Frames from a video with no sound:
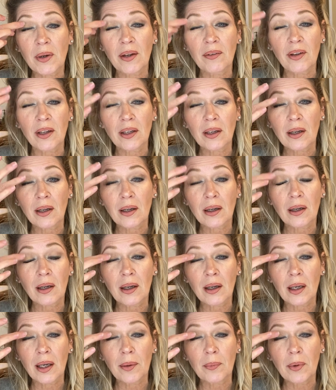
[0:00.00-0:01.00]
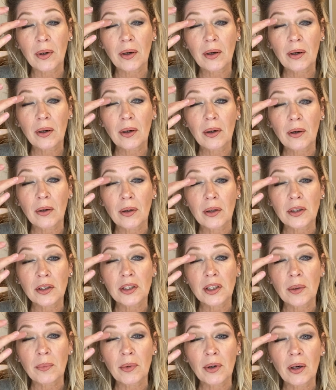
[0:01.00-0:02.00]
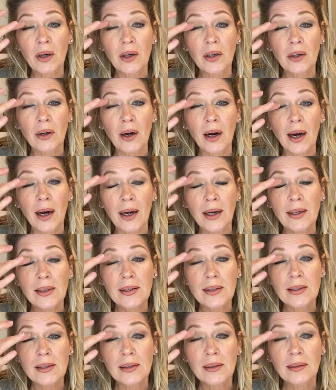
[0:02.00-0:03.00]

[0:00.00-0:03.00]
of a glimmer or shimmer on your eyes.